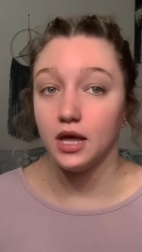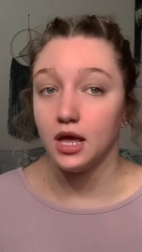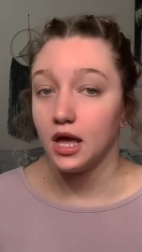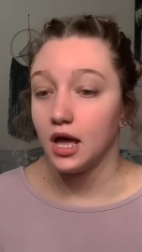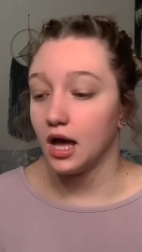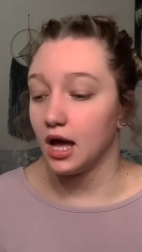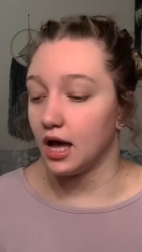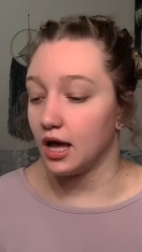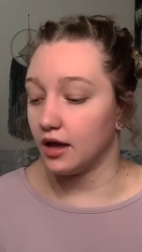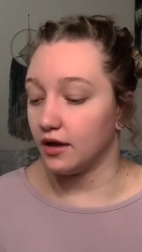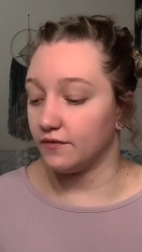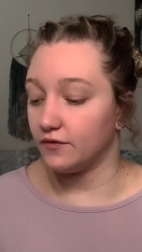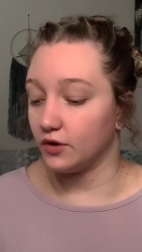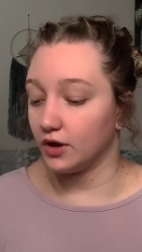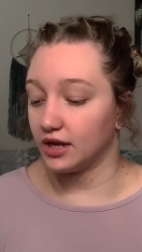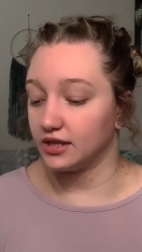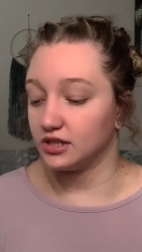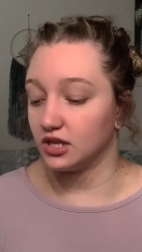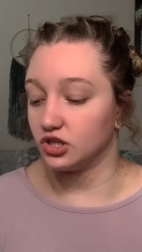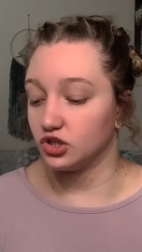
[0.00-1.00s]
If you
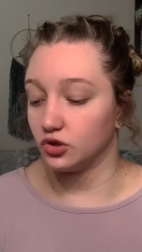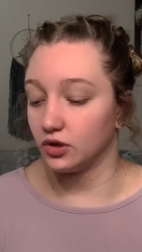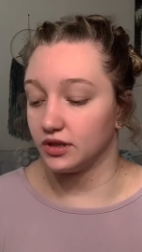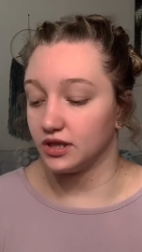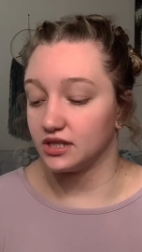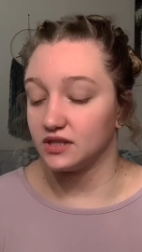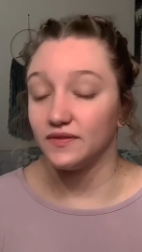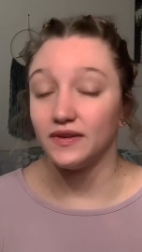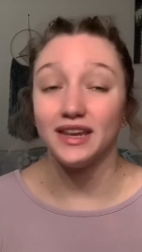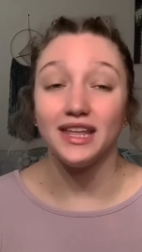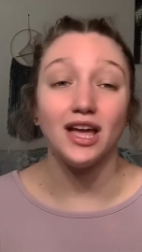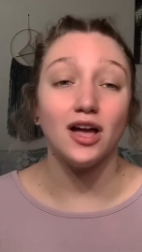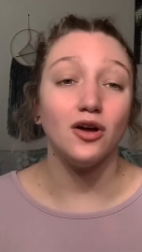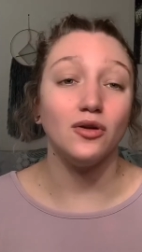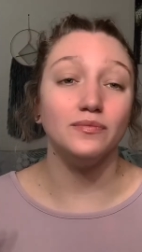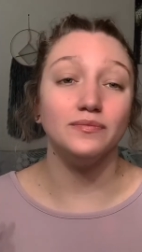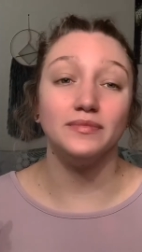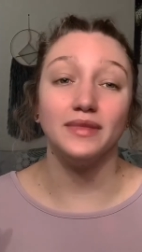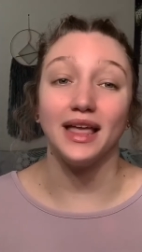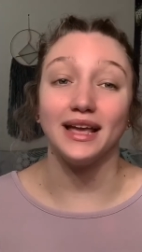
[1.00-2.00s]
guys enjoyed this video,
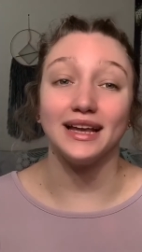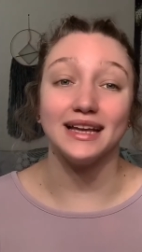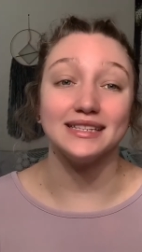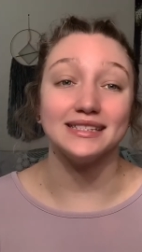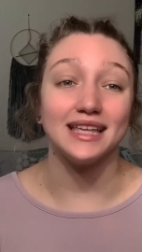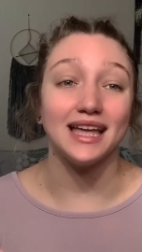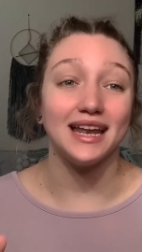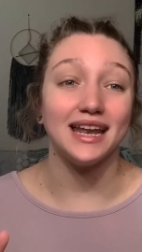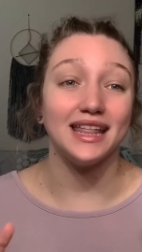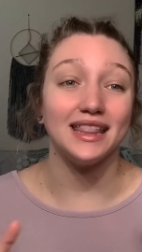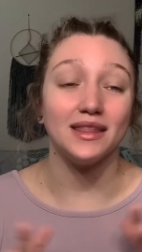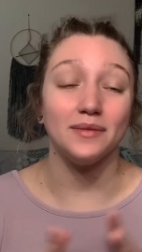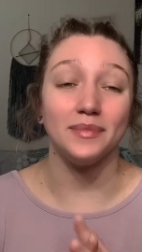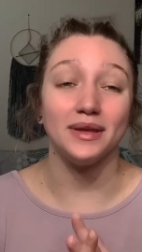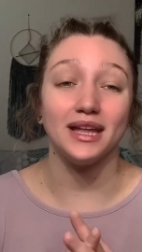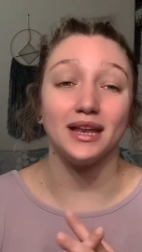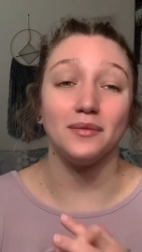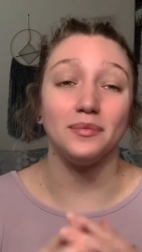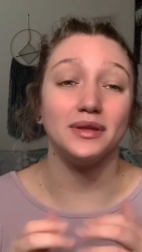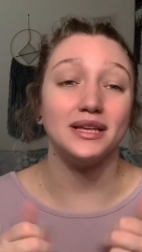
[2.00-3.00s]
like I said in the
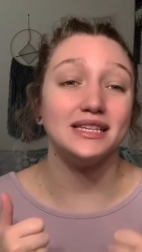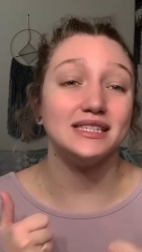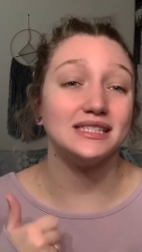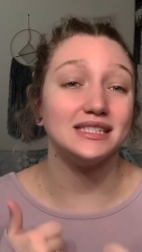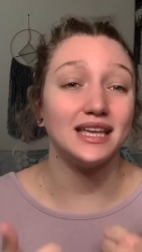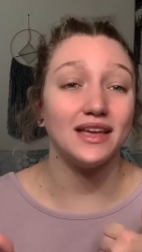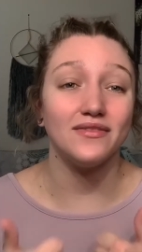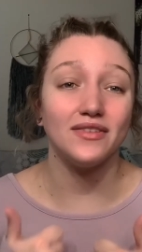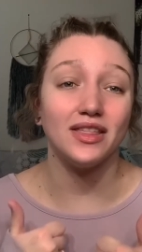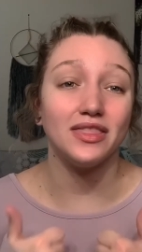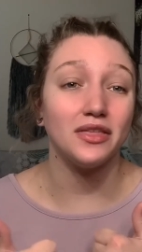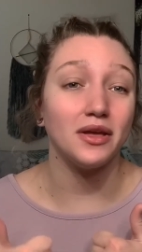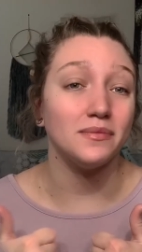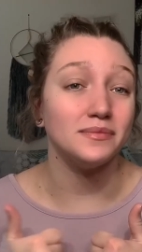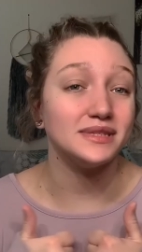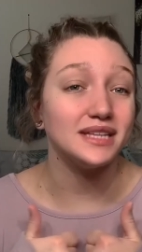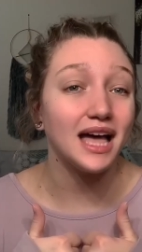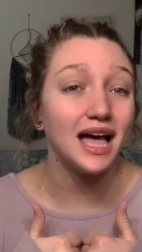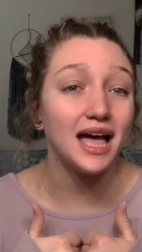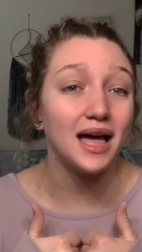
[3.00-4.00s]
beginning, please give it a
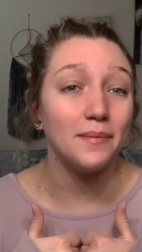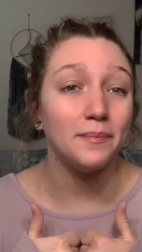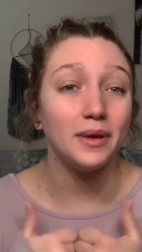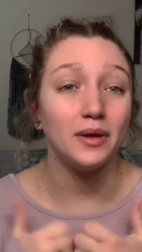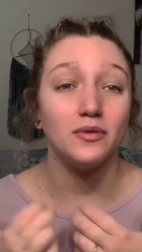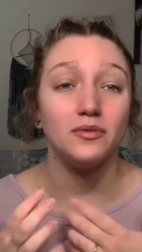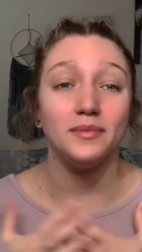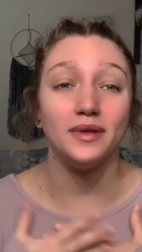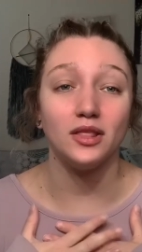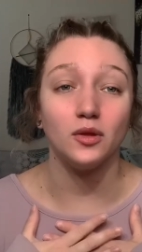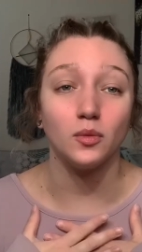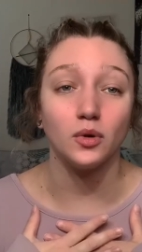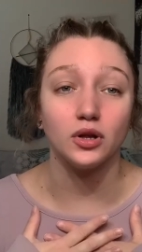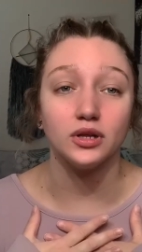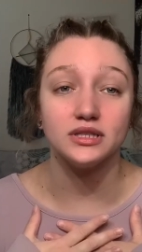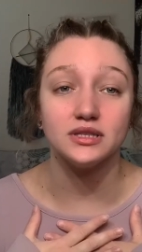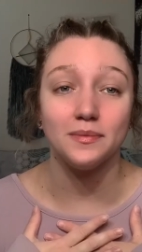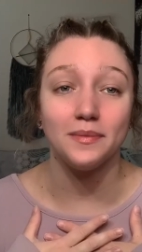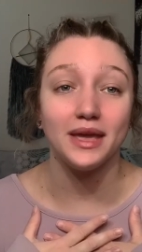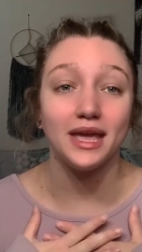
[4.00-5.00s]
thumbs up. It would mean the world
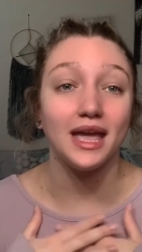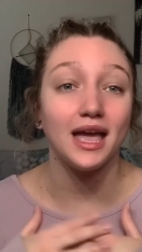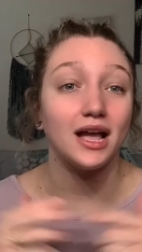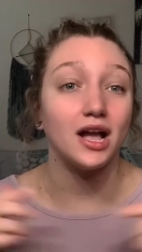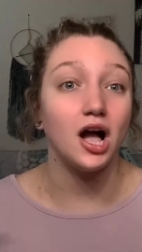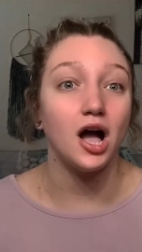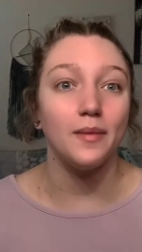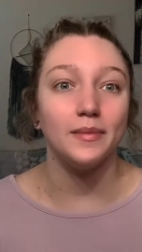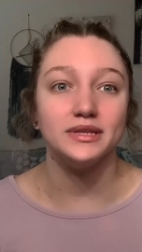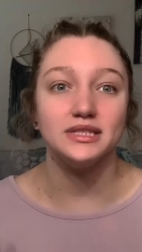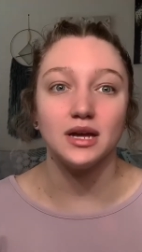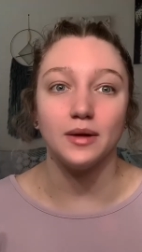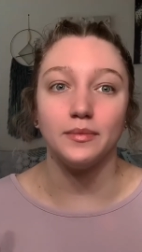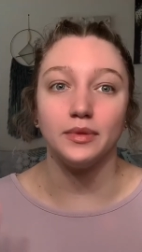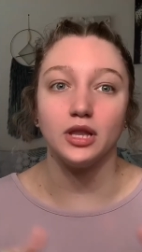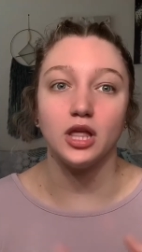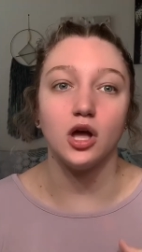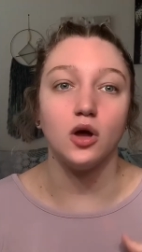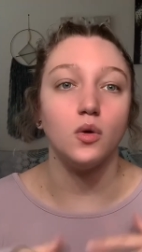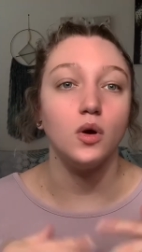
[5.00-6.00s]
to me. And comment down
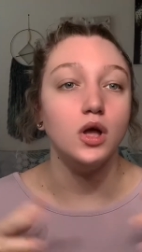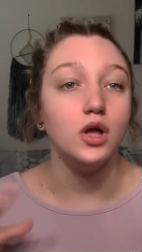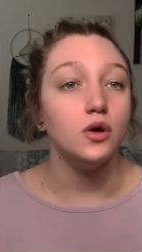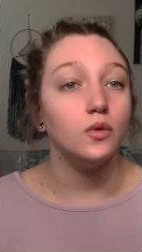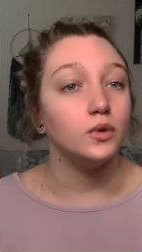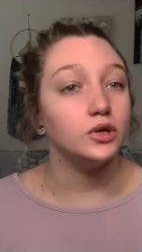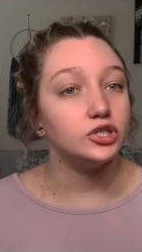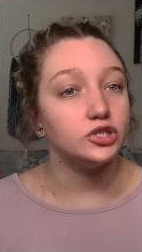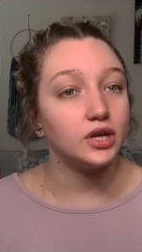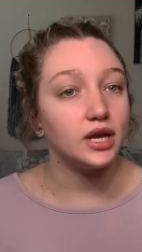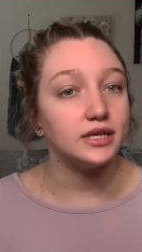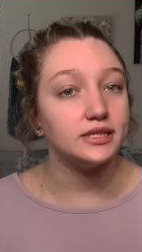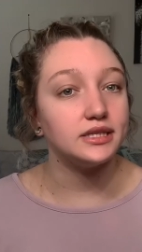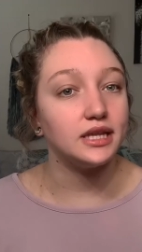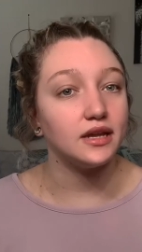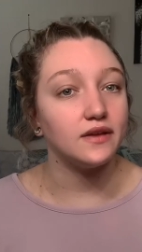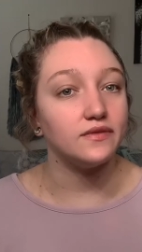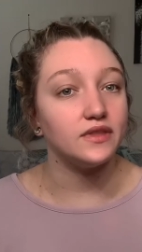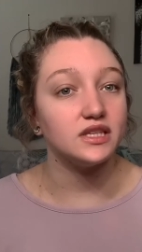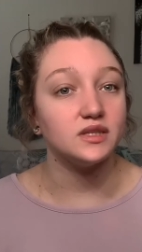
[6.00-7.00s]
below what you guys
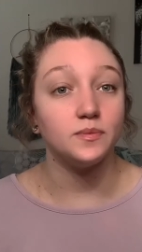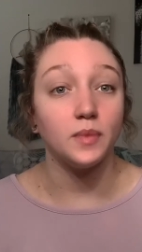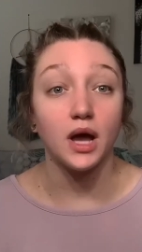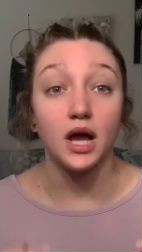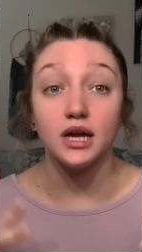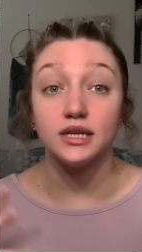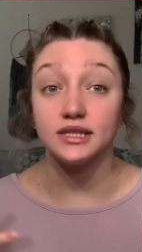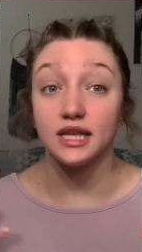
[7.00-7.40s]
think of this box.